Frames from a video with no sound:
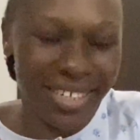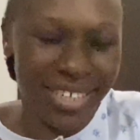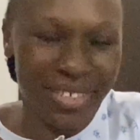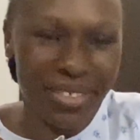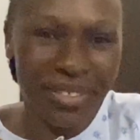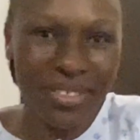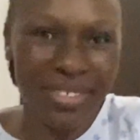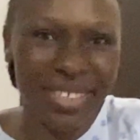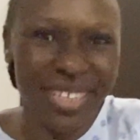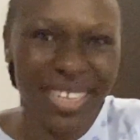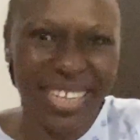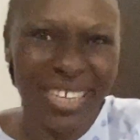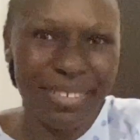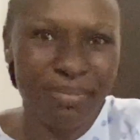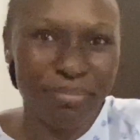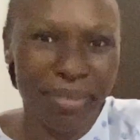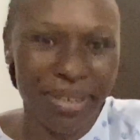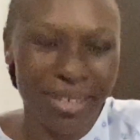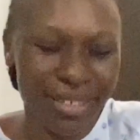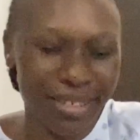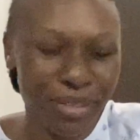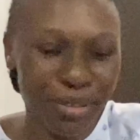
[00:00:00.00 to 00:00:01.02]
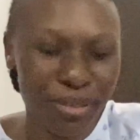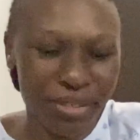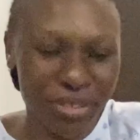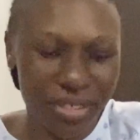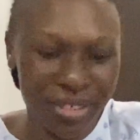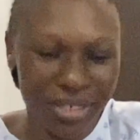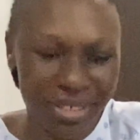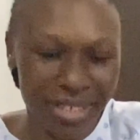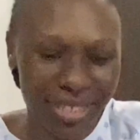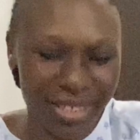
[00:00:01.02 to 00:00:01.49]
I don't think I ate my
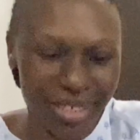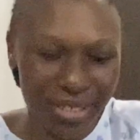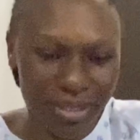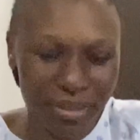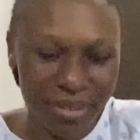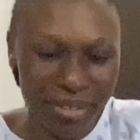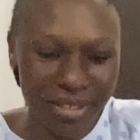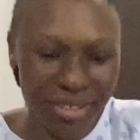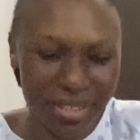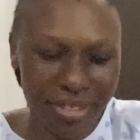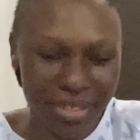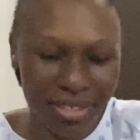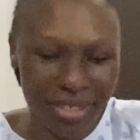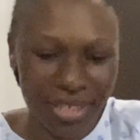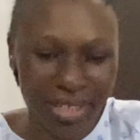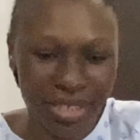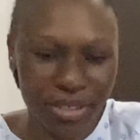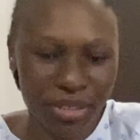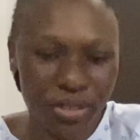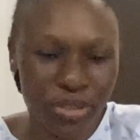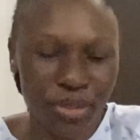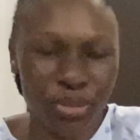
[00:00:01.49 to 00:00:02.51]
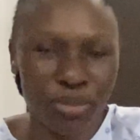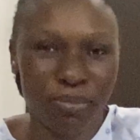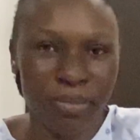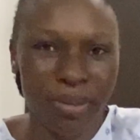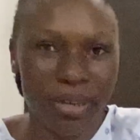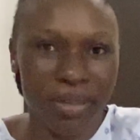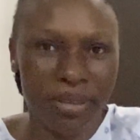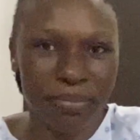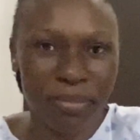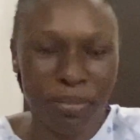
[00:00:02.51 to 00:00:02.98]
lunch as such. I just took my
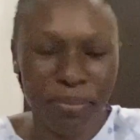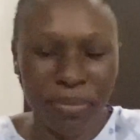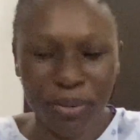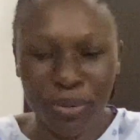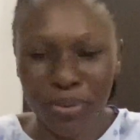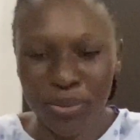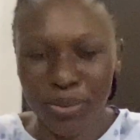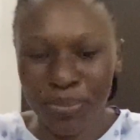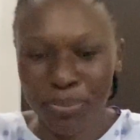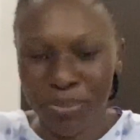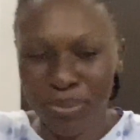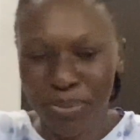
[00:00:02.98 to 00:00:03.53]
pepper soup.